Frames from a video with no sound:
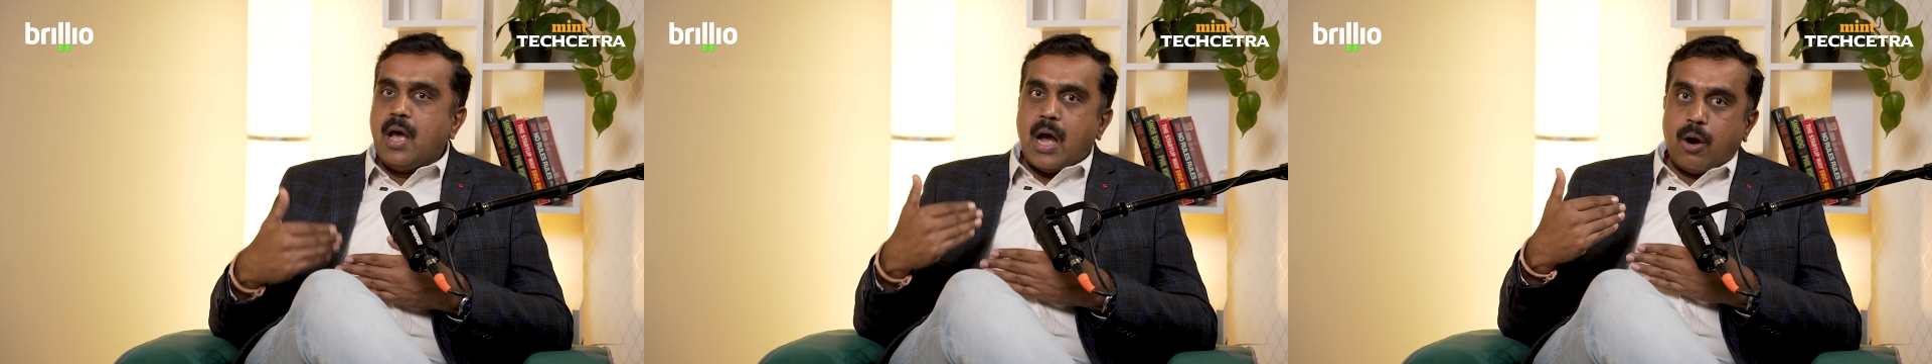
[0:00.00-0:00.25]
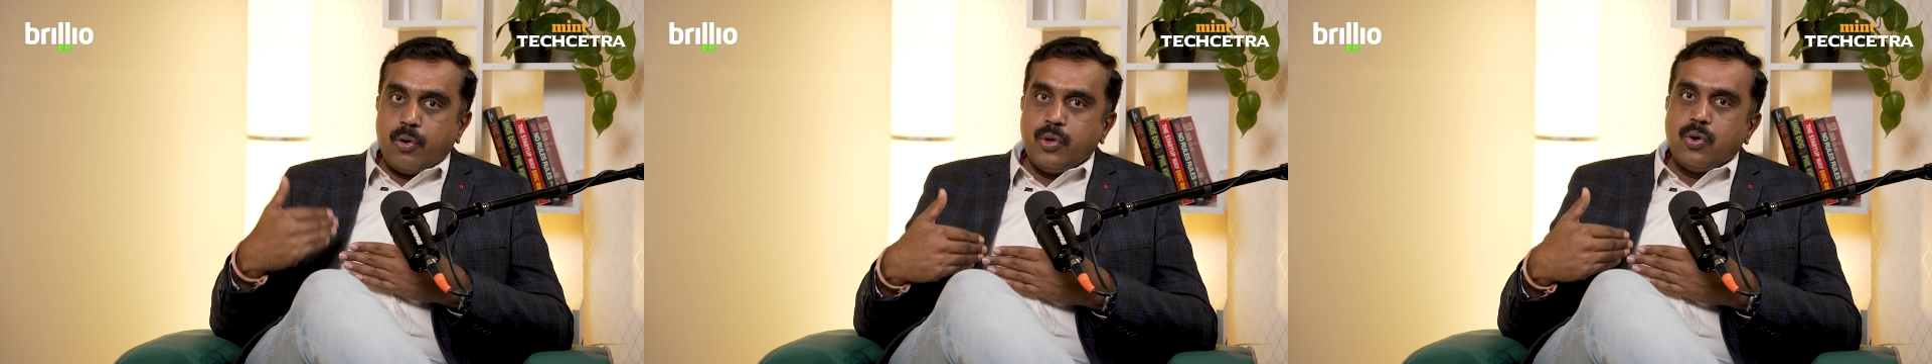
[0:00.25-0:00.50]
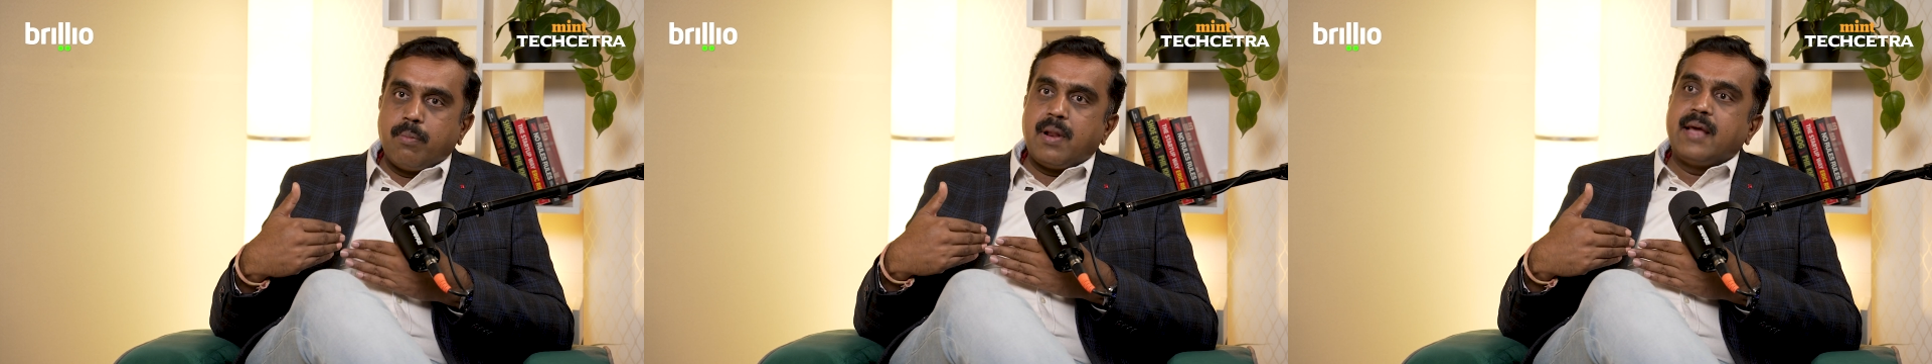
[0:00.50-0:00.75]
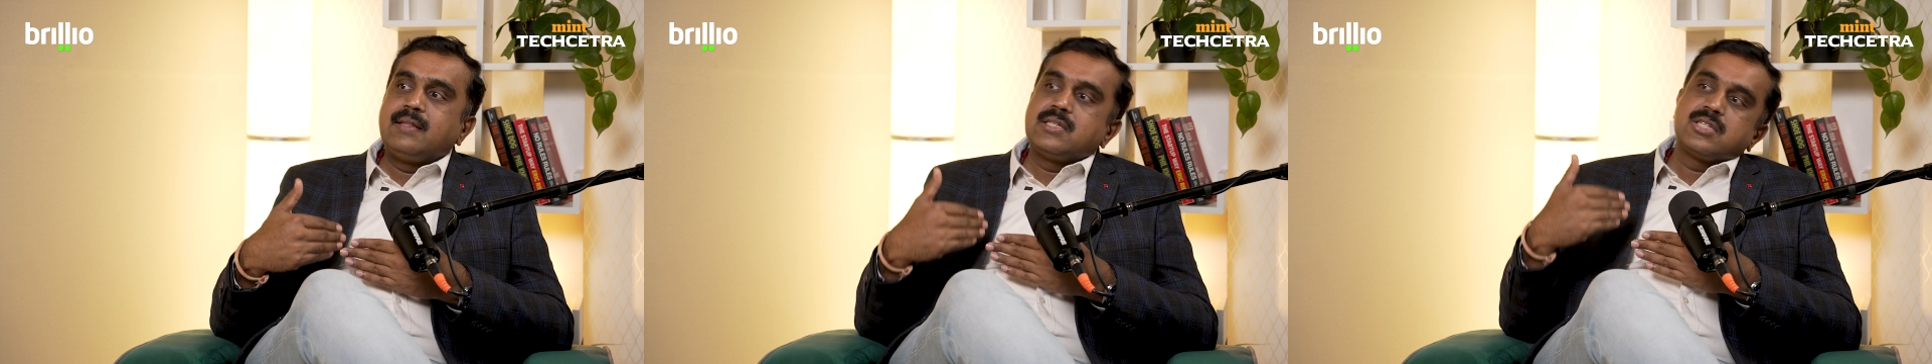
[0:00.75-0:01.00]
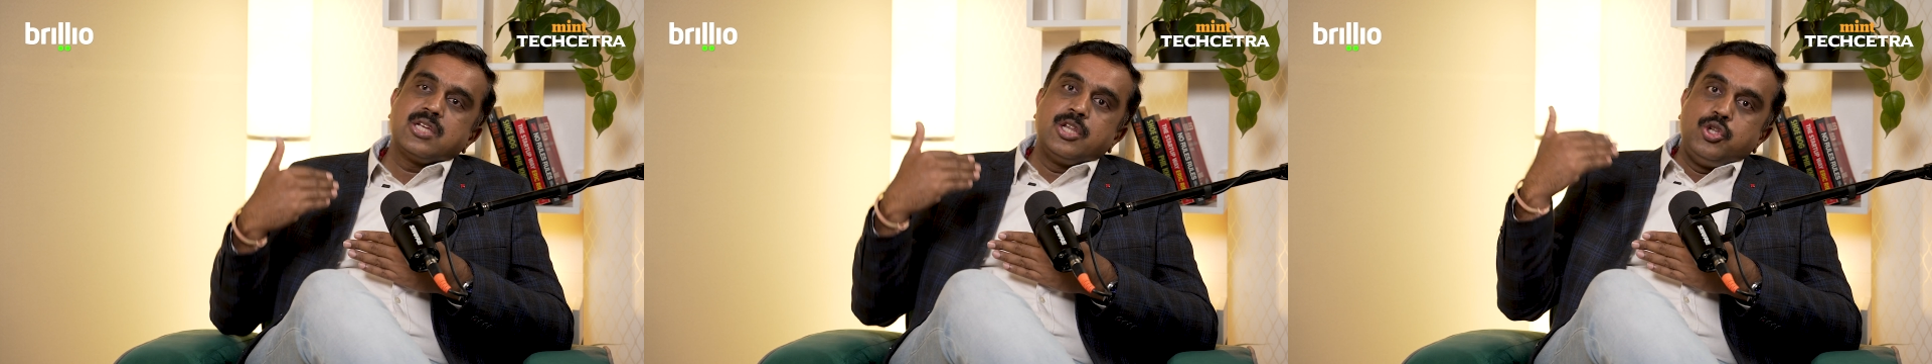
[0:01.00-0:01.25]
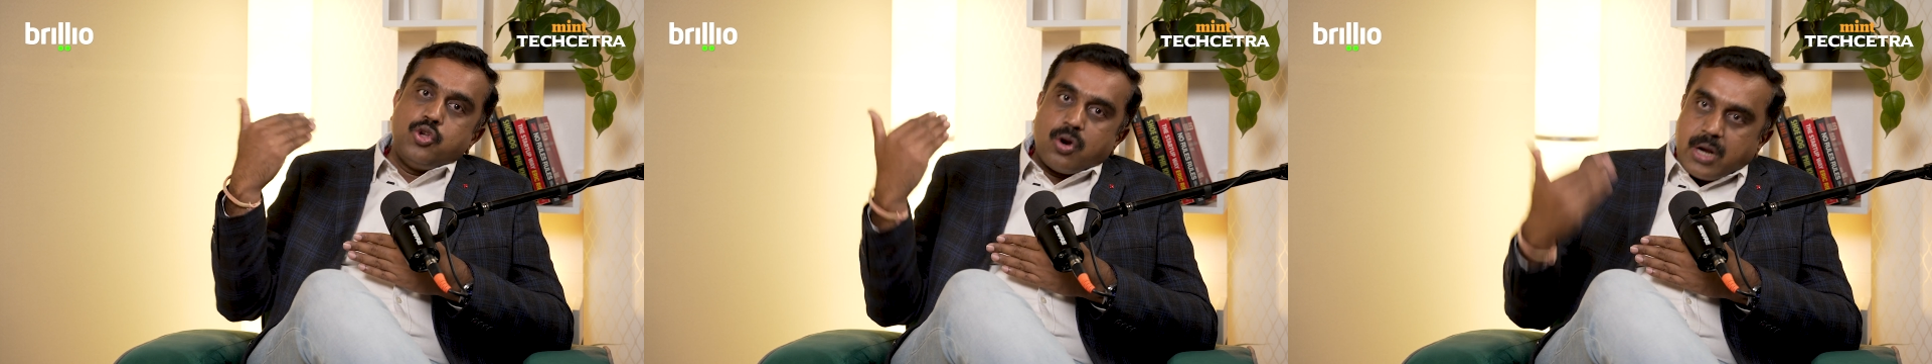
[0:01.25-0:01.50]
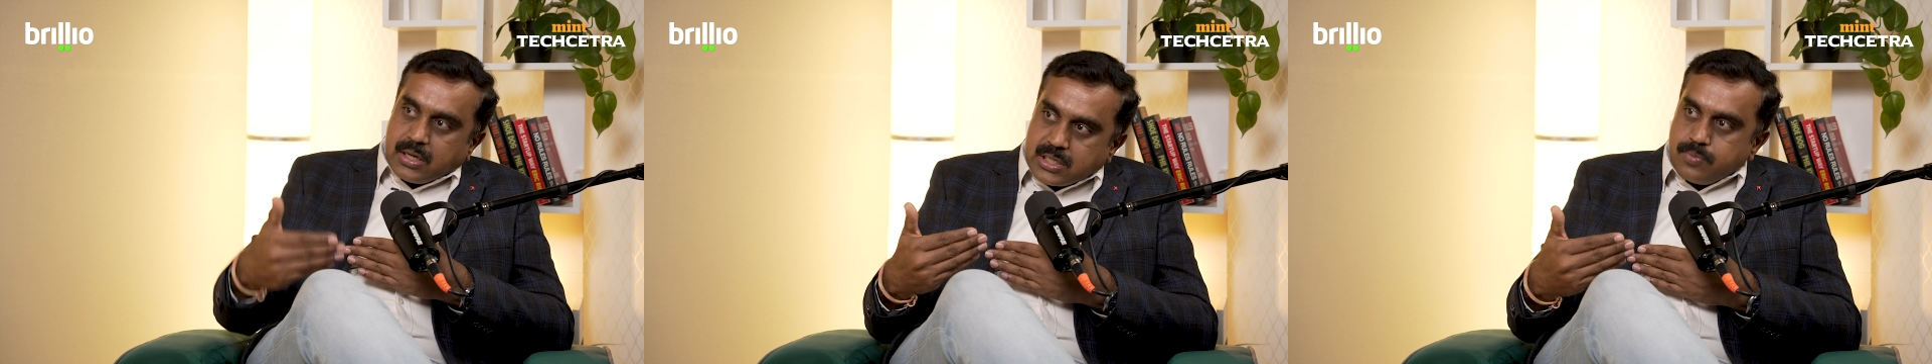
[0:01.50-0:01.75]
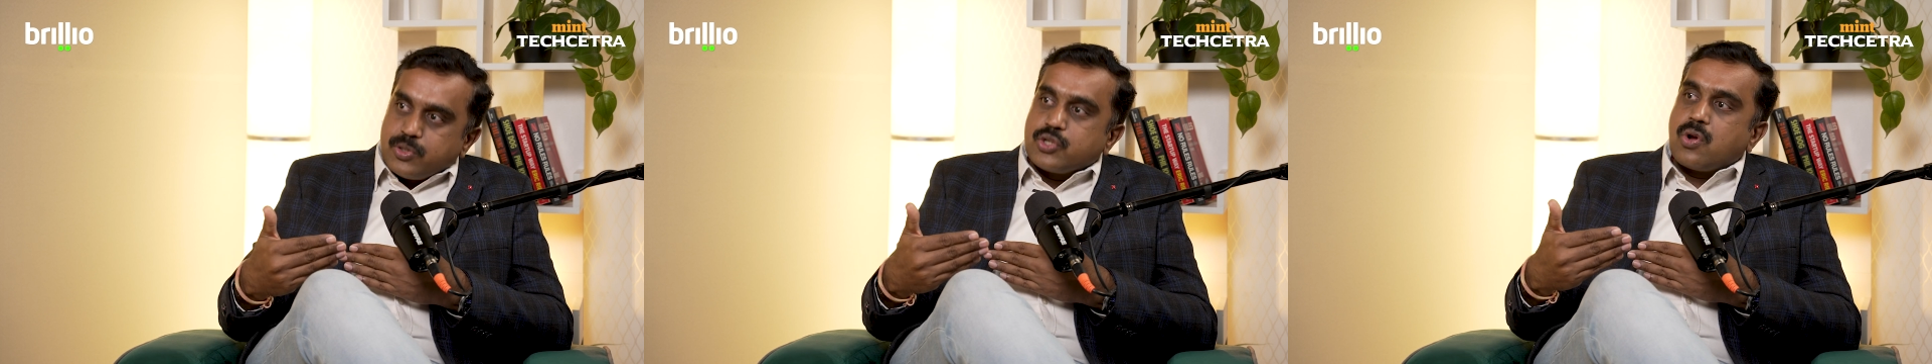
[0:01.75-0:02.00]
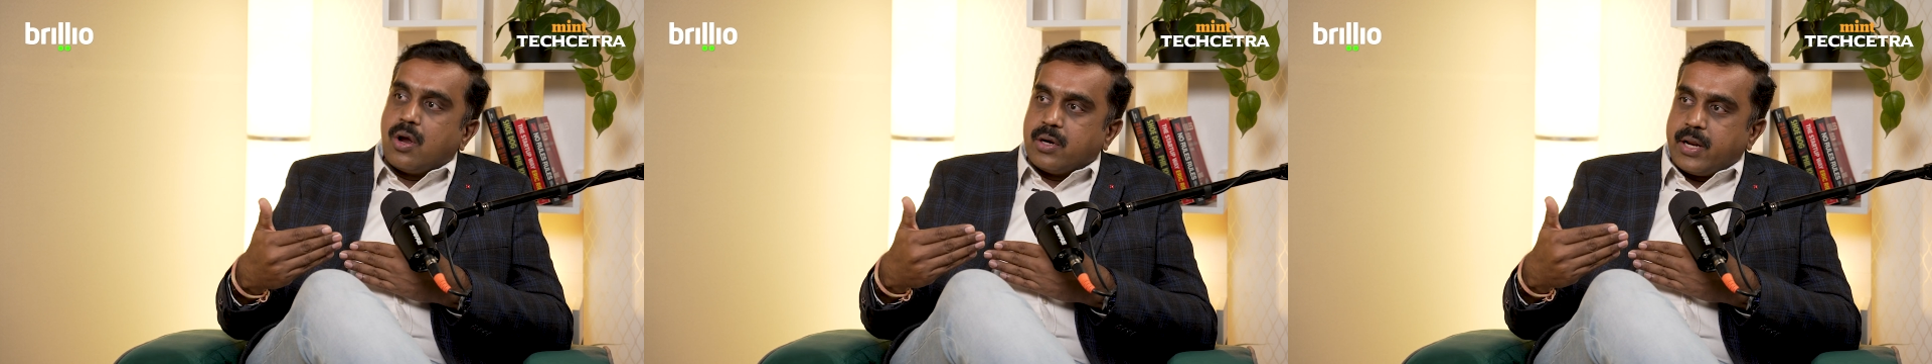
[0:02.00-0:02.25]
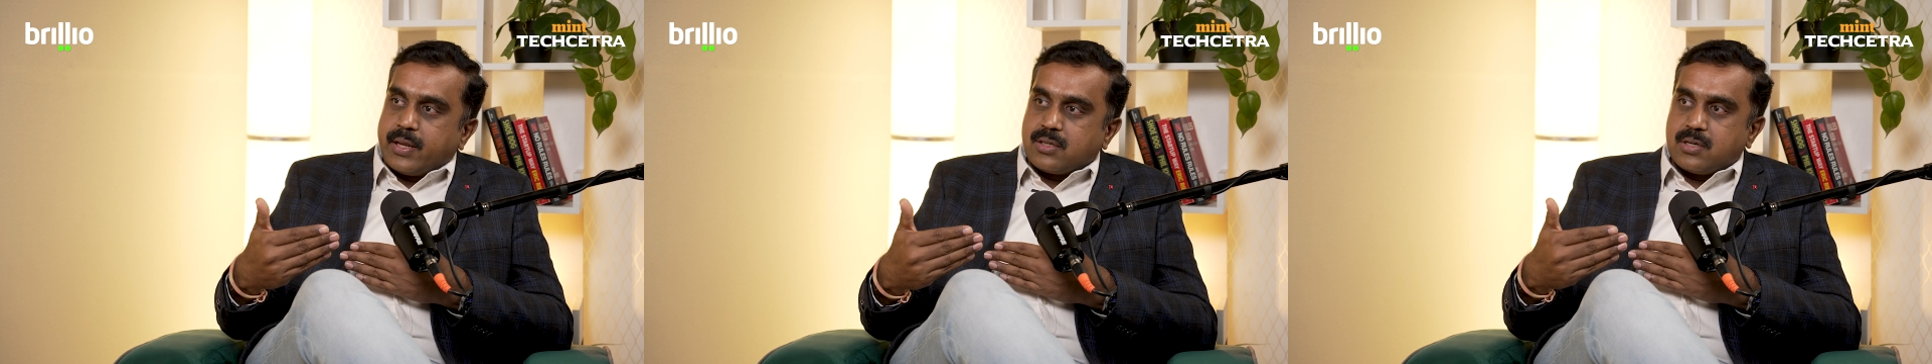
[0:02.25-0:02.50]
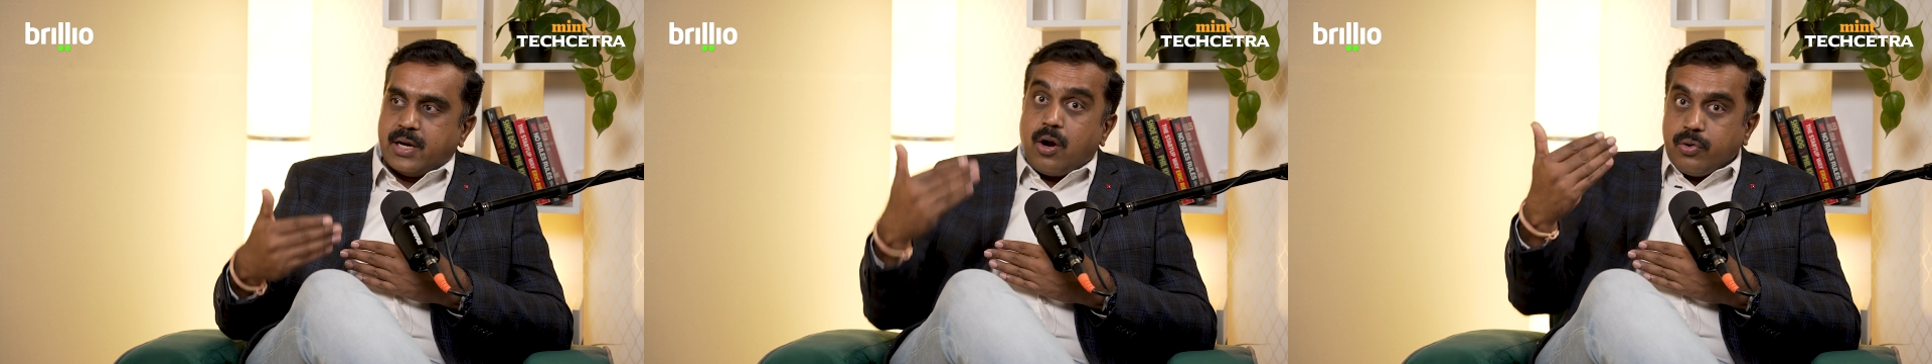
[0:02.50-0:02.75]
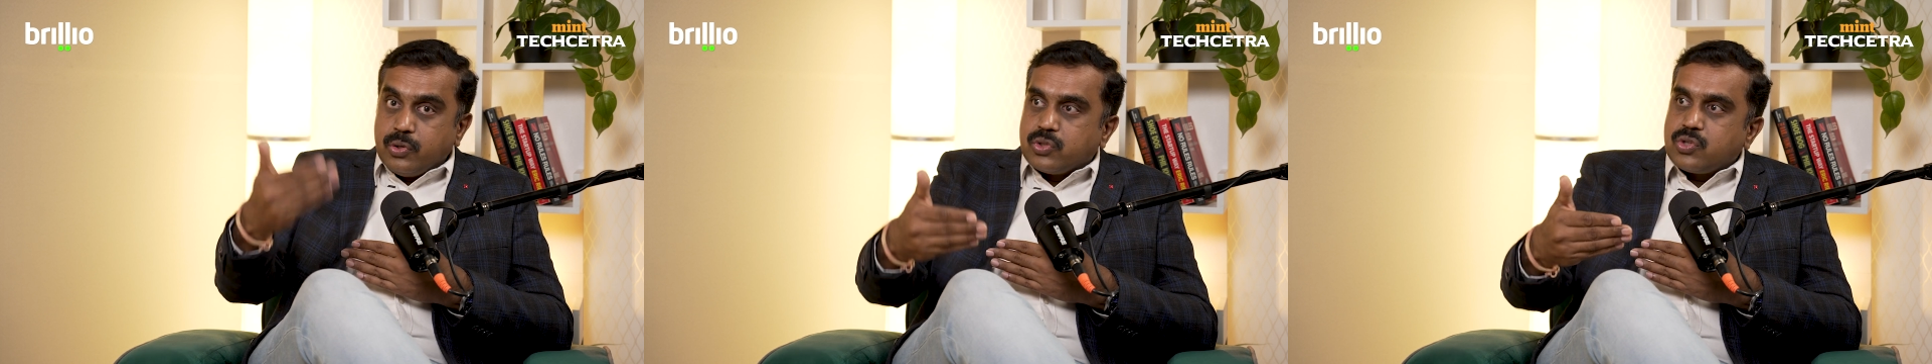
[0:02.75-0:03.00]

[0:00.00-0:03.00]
How do you apply this in your customer's context, right? How do you